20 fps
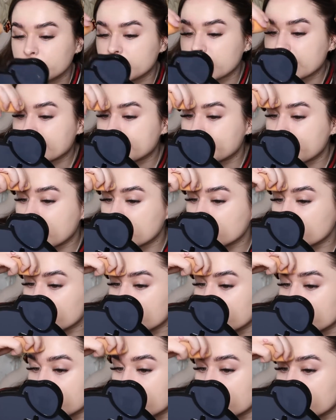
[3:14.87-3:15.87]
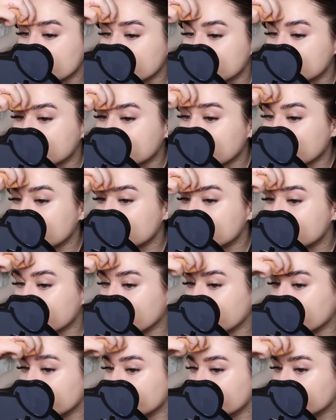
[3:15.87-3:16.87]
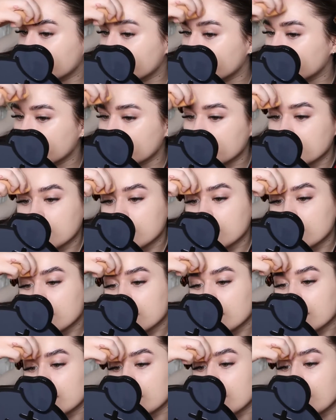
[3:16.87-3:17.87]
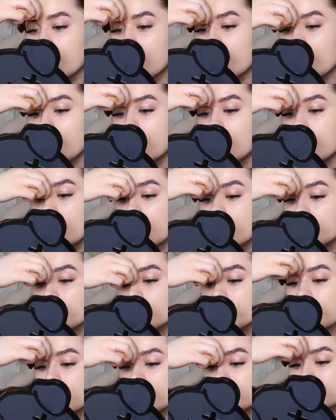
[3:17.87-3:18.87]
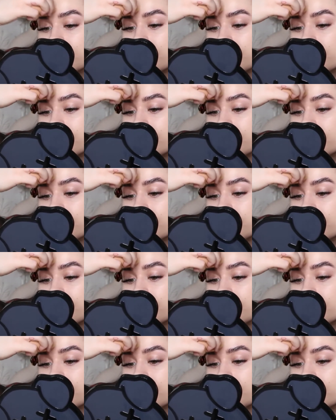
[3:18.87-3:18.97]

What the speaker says: Just make sure you will stay safe and are